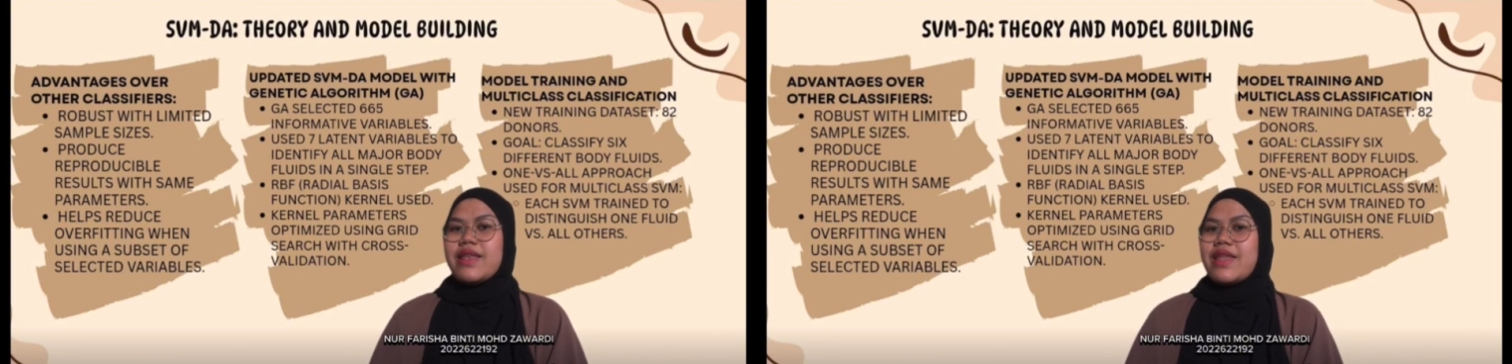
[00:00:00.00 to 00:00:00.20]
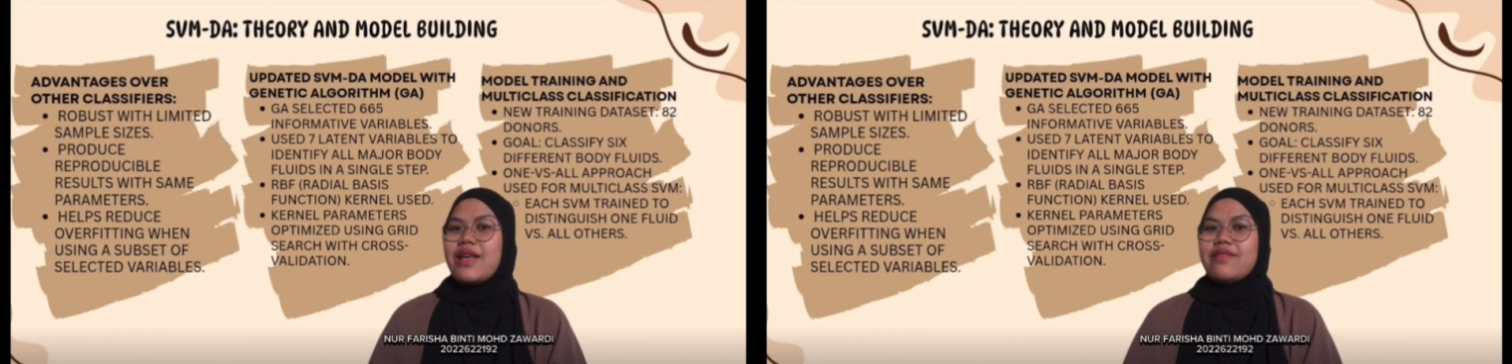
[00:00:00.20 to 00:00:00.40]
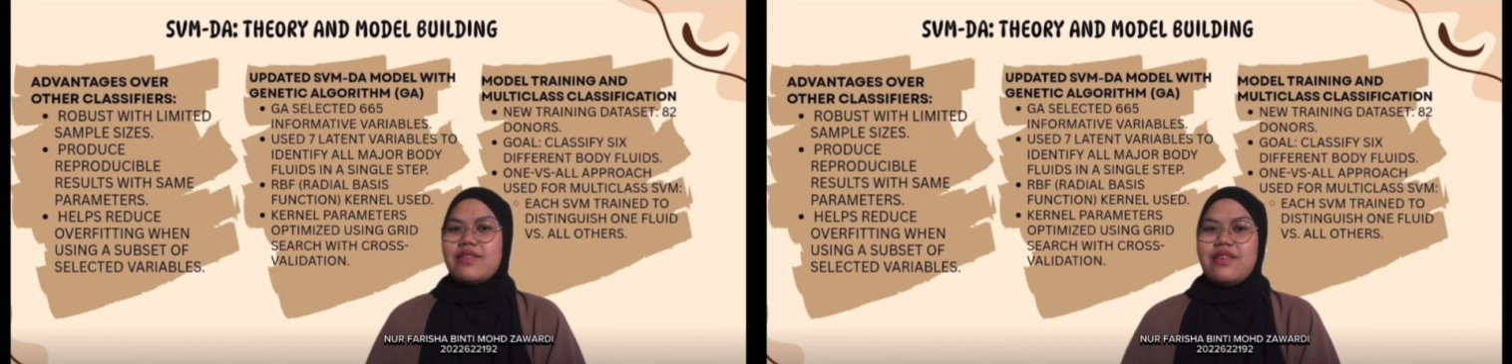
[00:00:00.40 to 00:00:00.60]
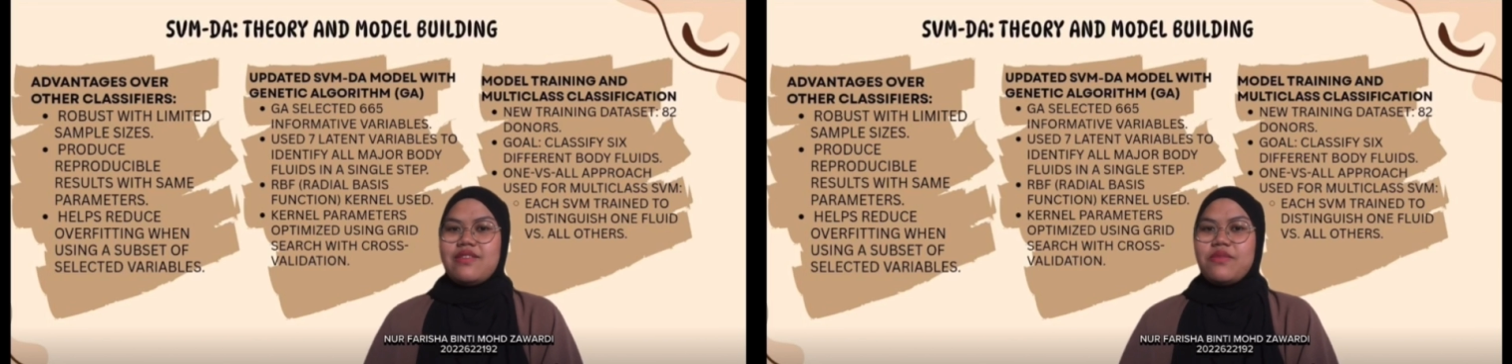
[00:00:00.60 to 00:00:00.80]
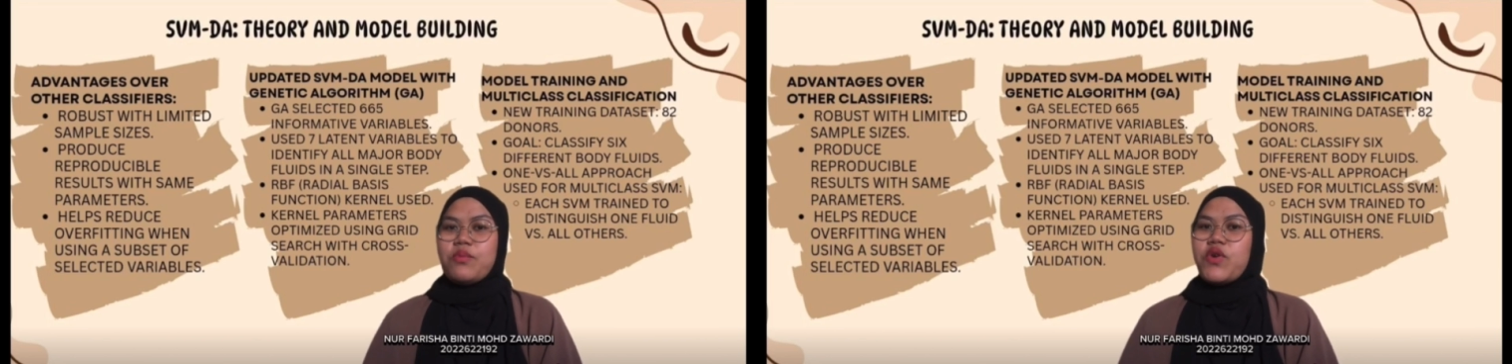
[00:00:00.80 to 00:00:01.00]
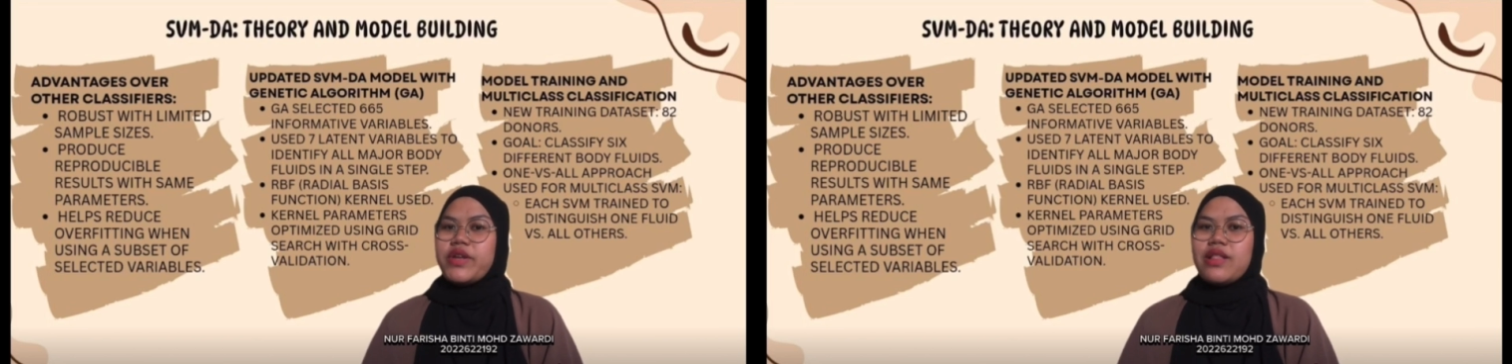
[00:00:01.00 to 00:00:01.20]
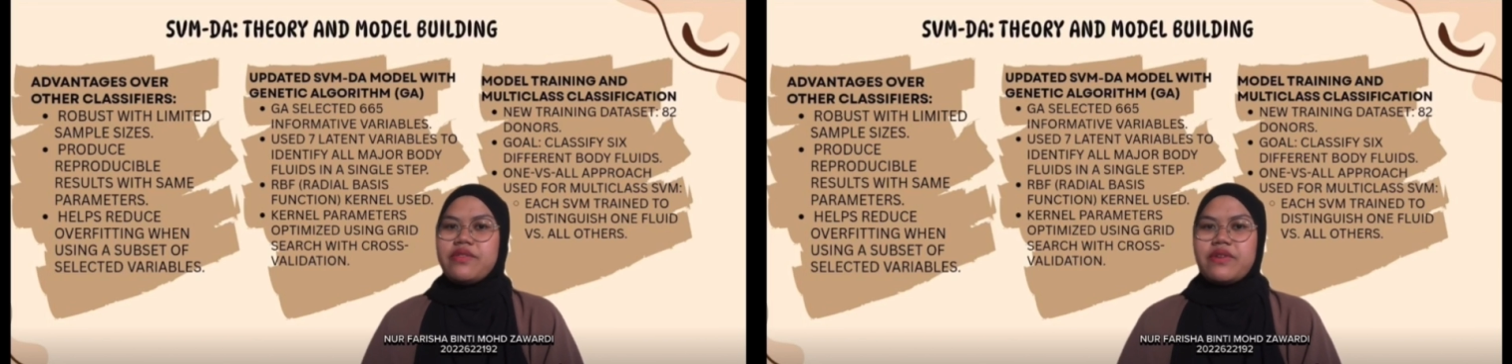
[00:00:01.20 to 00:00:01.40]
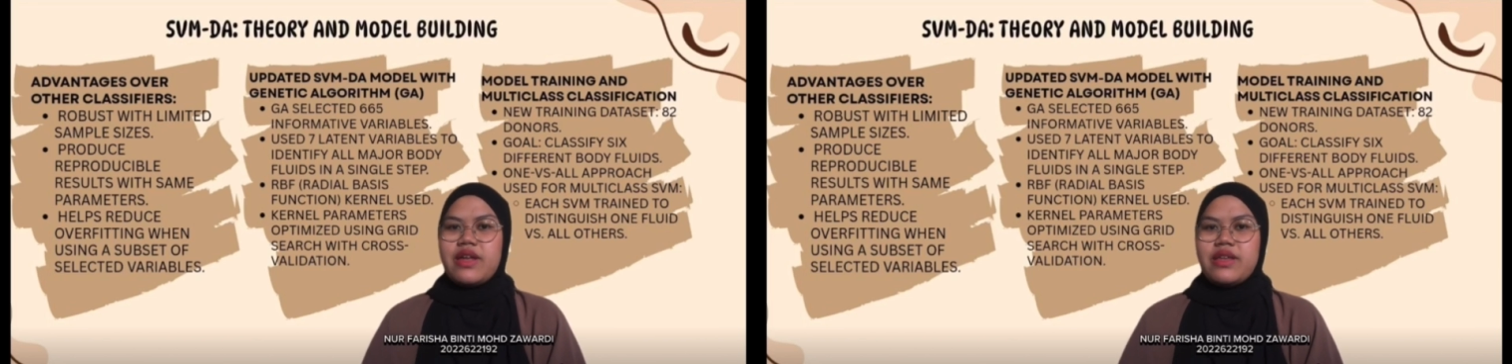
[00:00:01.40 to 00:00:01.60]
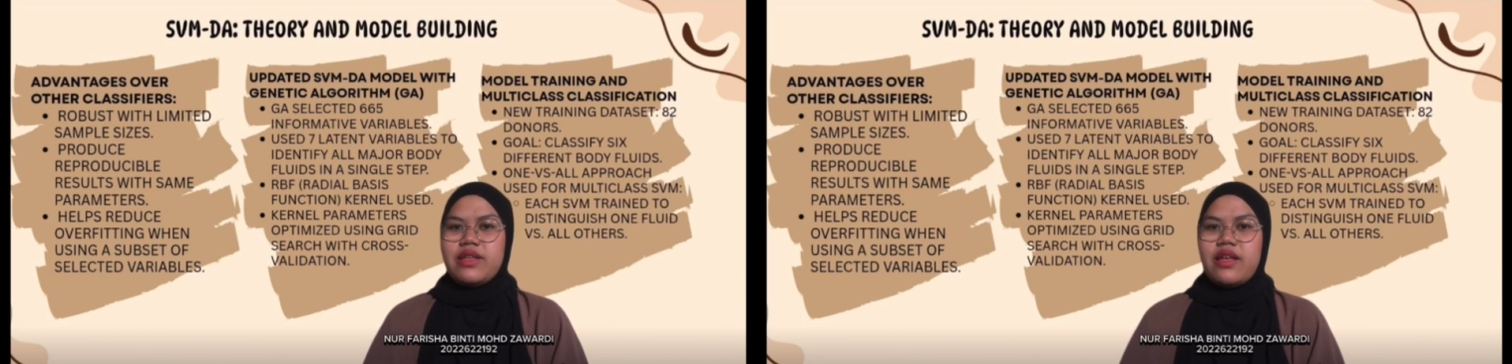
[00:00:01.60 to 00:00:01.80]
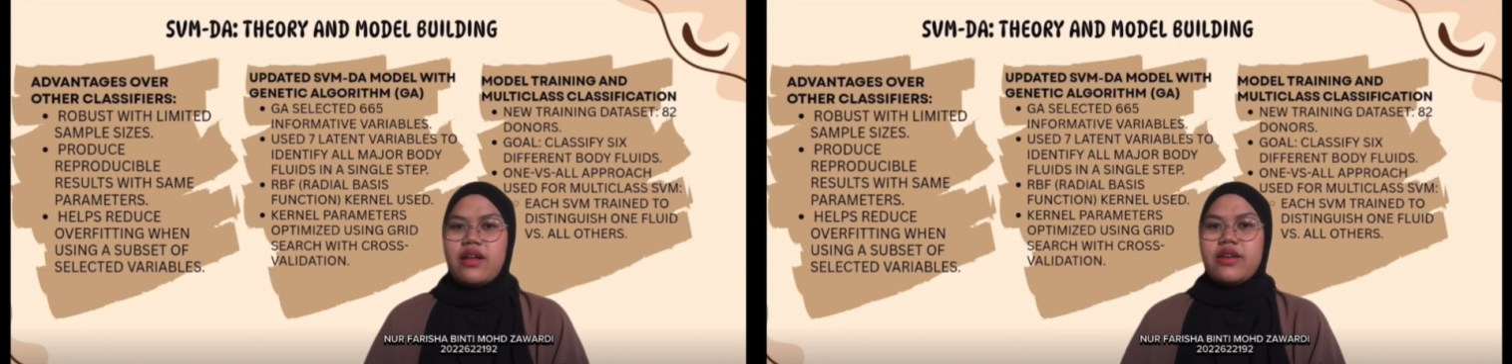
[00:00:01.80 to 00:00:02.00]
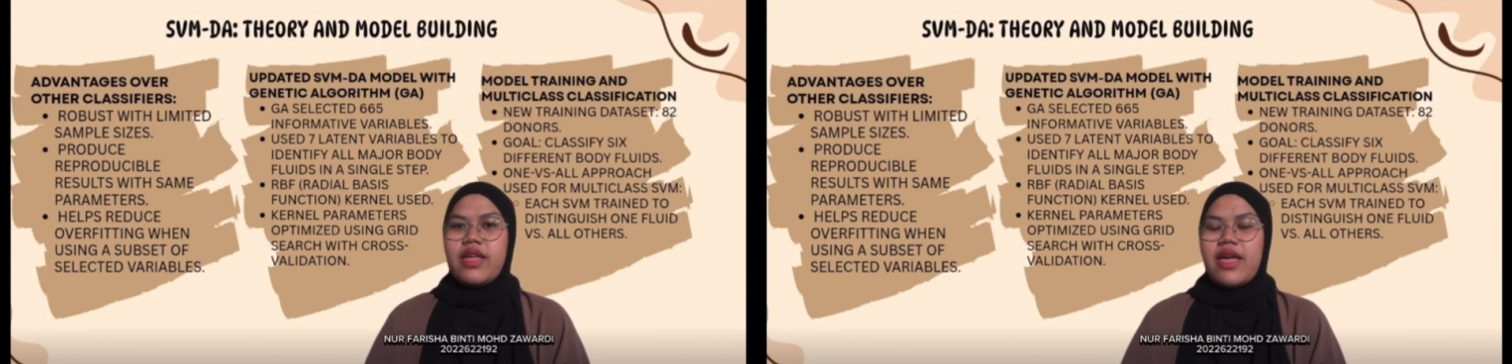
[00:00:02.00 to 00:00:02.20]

Next is model training on